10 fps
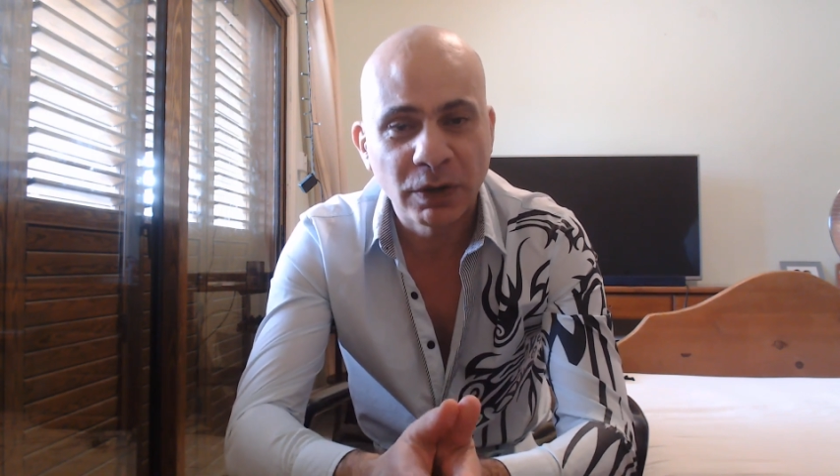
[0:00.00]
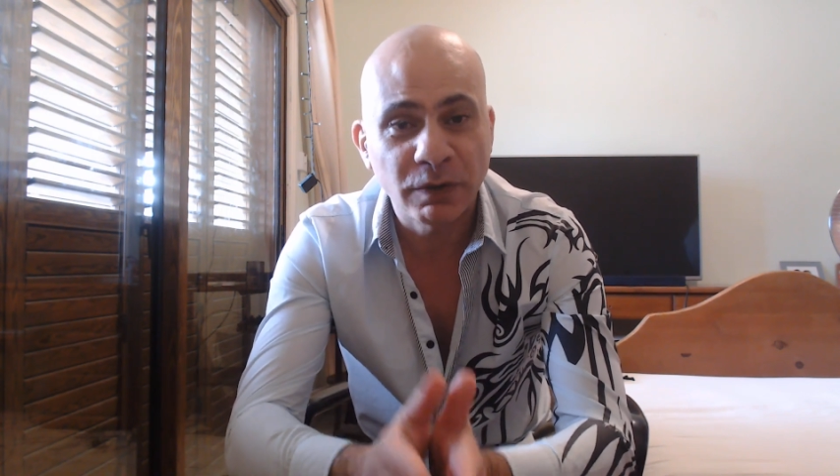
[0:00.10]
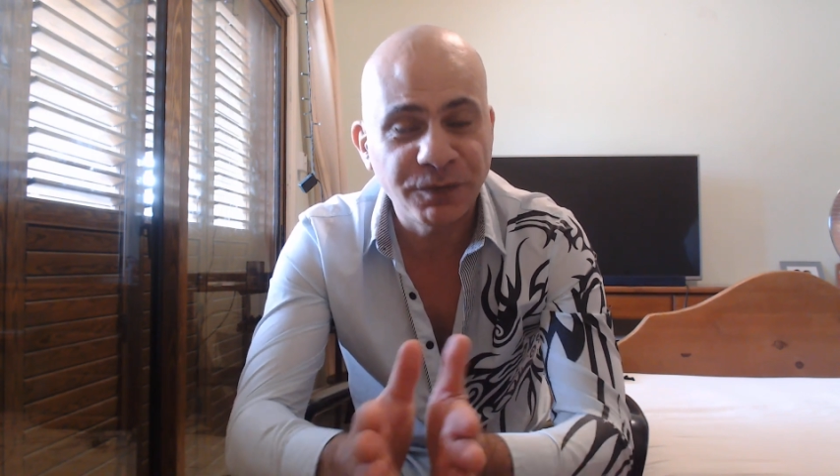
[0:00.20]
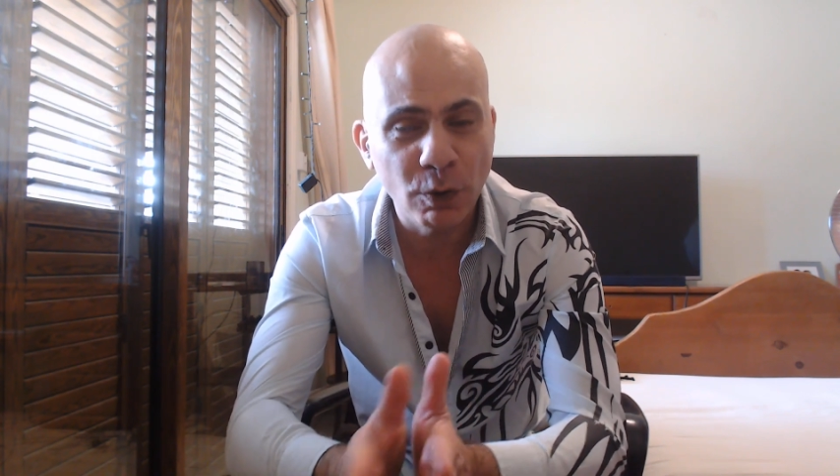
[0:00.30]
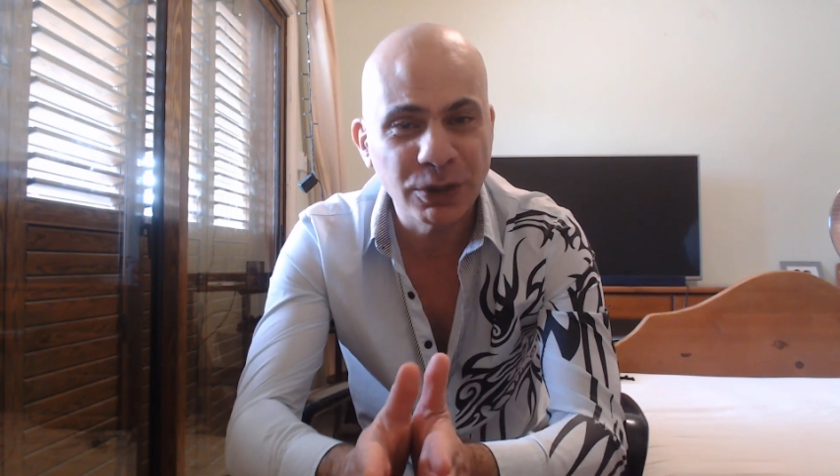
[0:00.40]

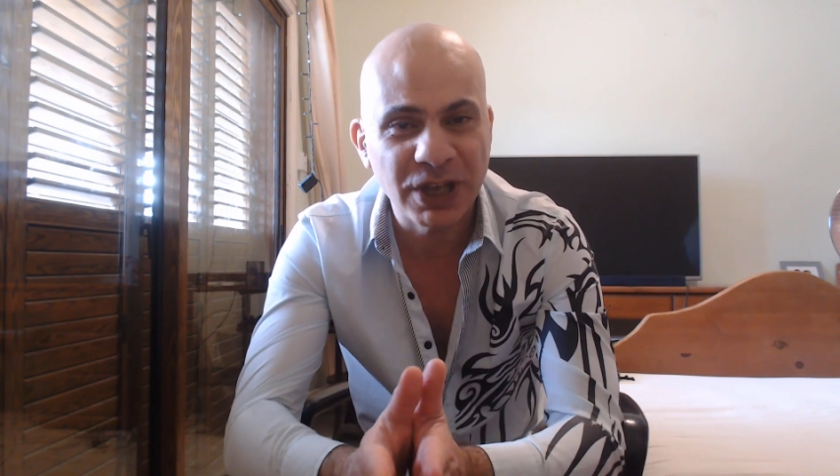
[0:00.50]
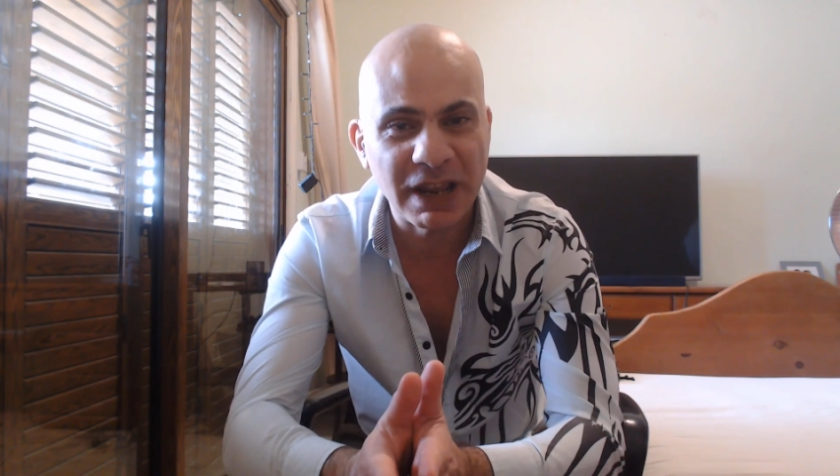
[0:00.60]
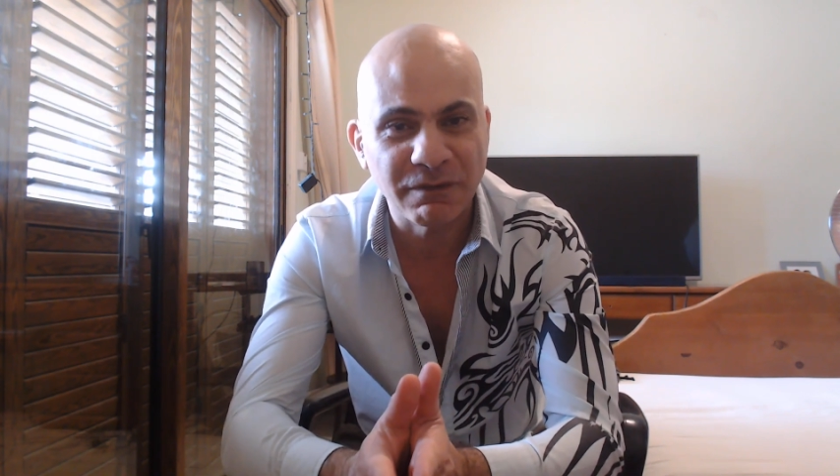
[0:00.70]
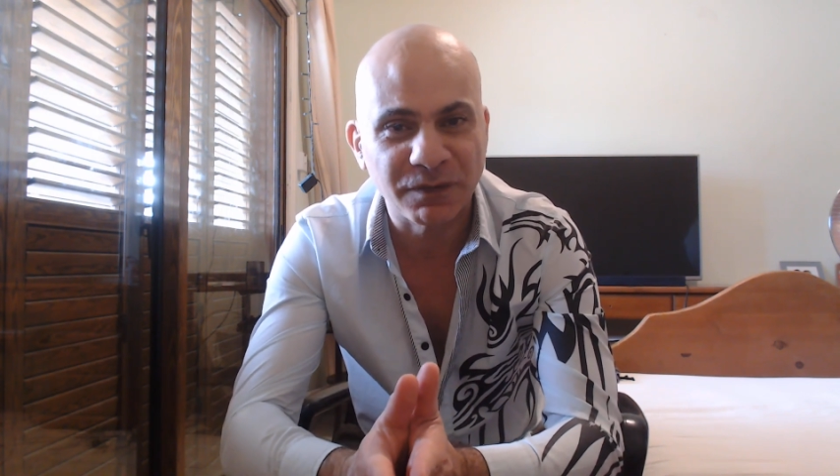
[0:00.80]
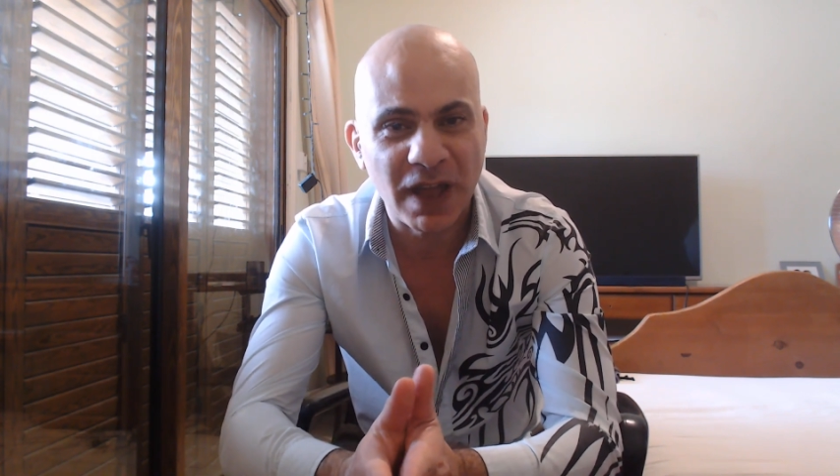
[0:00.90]
The
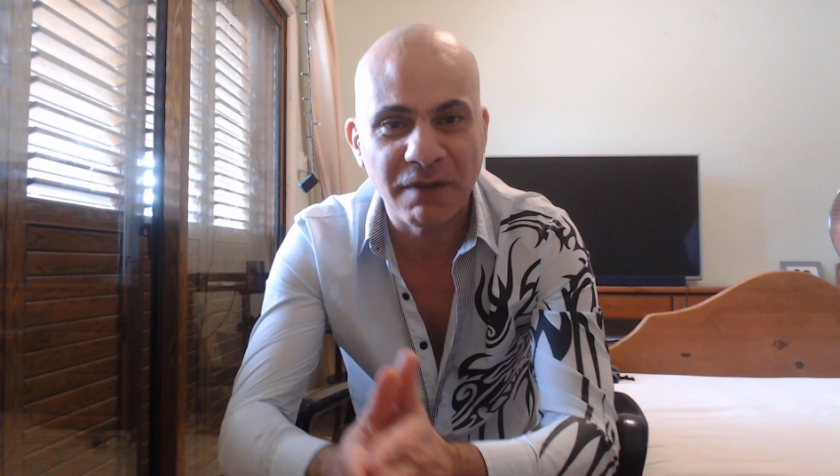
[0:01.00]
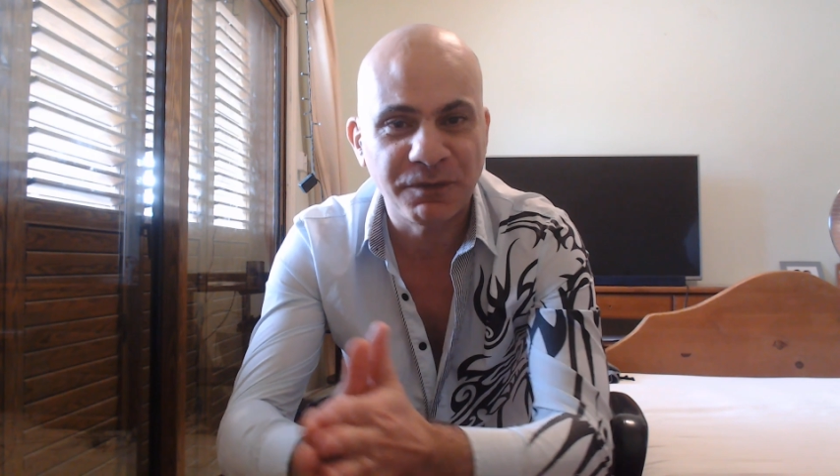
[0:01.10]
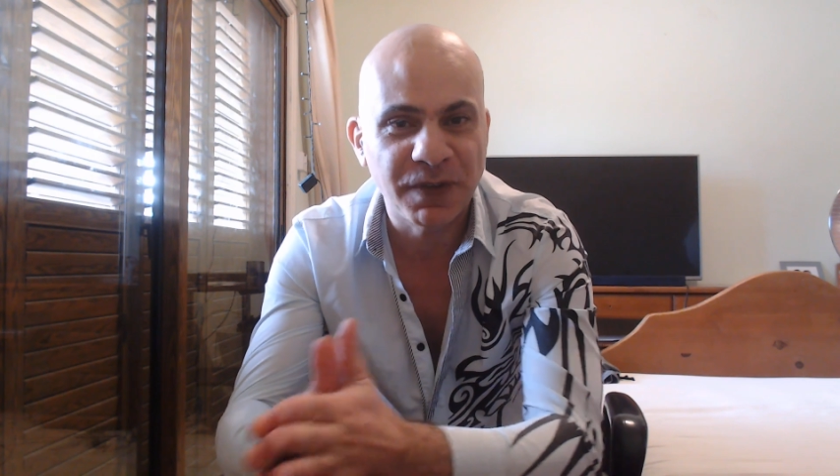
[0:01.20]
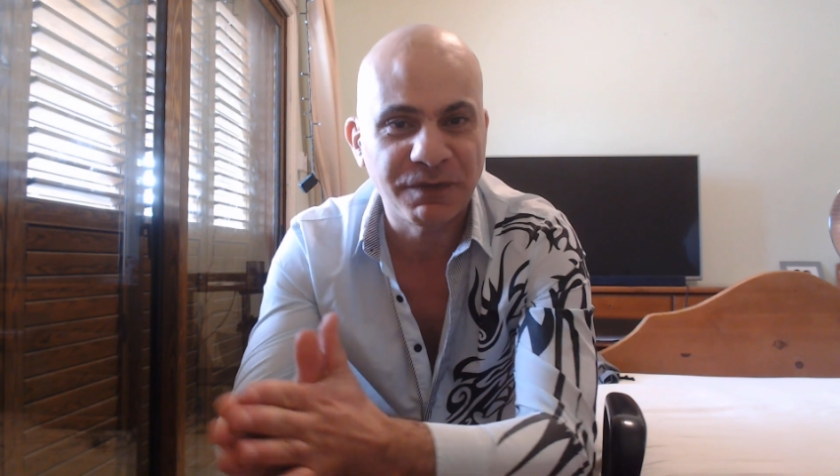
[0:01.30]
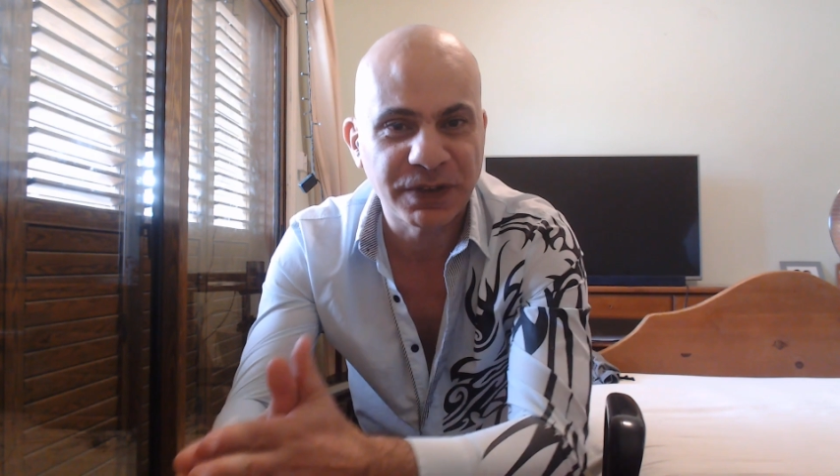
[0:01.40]
14th and
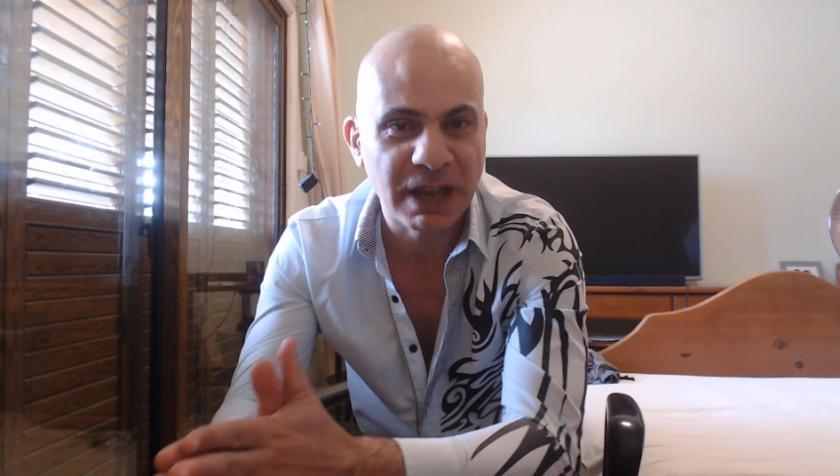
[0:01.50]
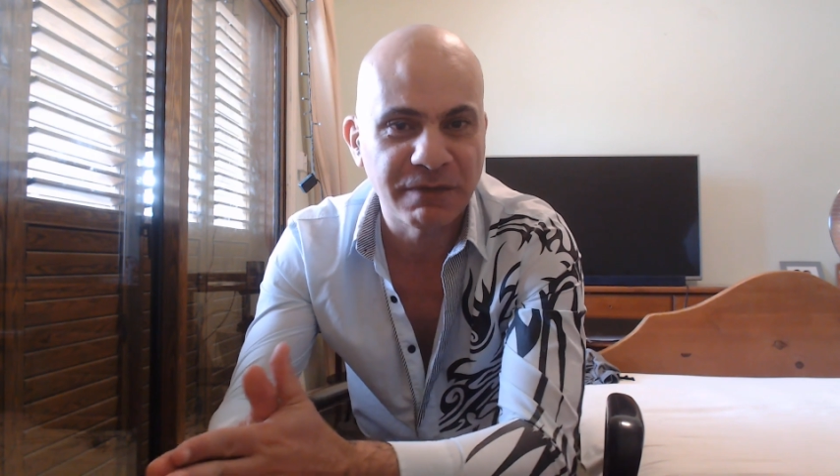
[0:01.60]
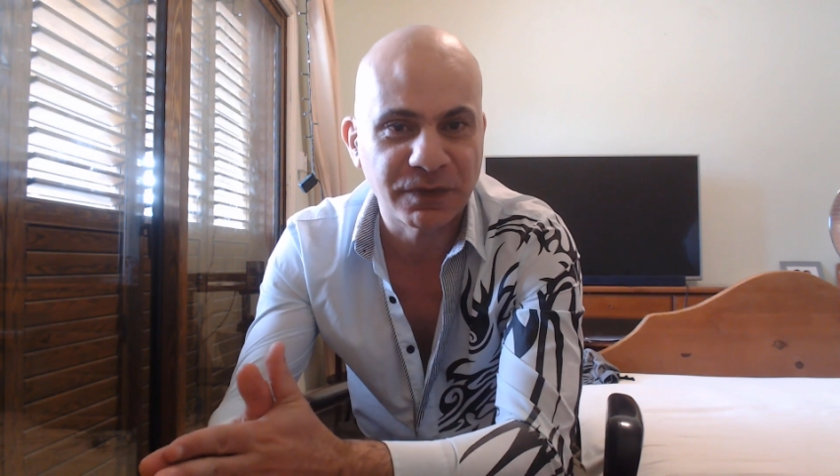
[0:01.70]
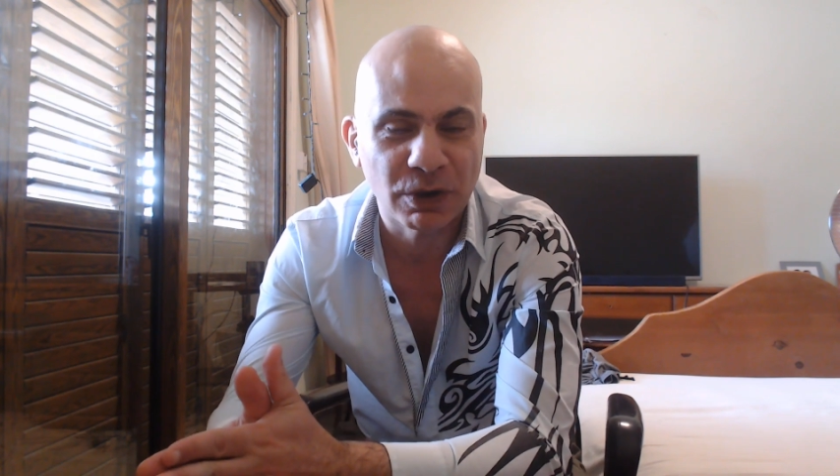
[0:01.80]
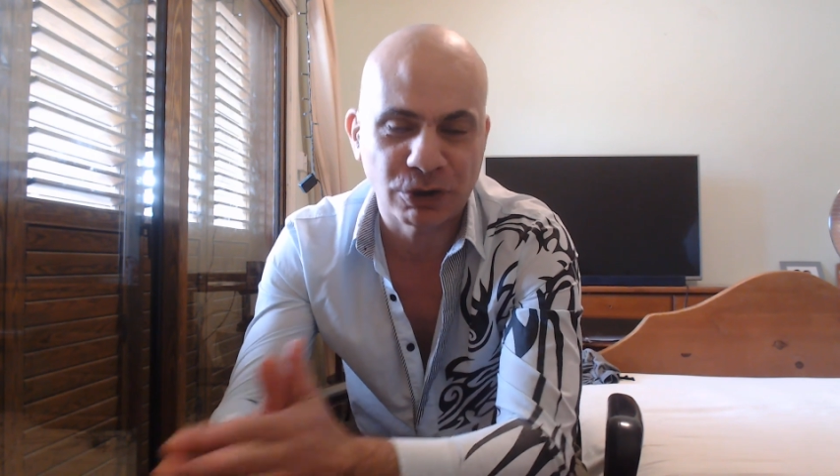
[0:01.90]

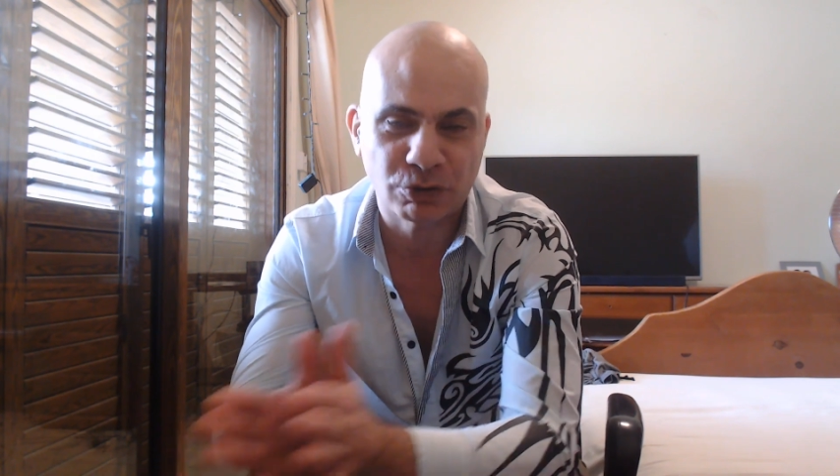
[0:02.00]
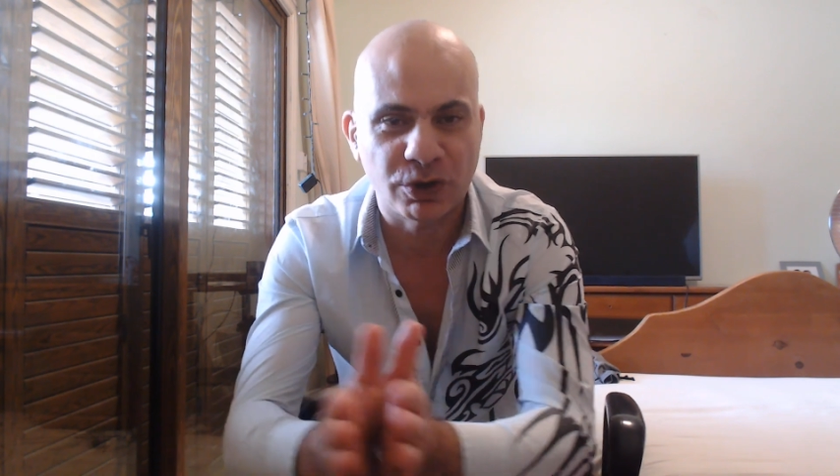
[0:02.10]
15th Doctor.